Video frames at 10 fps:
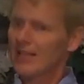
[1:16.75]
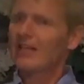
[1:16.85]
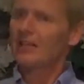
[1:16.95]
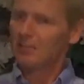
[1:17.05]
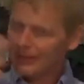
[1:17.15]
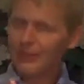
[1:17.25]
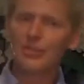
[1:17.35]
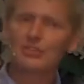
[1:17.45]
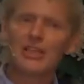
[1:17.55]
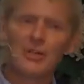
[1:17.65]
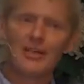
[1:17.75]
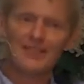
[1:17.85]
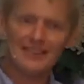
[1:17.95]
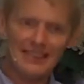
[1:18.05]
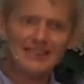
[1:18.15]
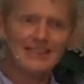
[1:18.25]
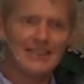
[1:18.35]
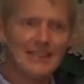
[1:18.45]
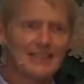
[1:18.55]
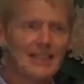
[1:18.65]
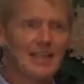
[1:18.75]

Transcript: the materials that are in the D6, the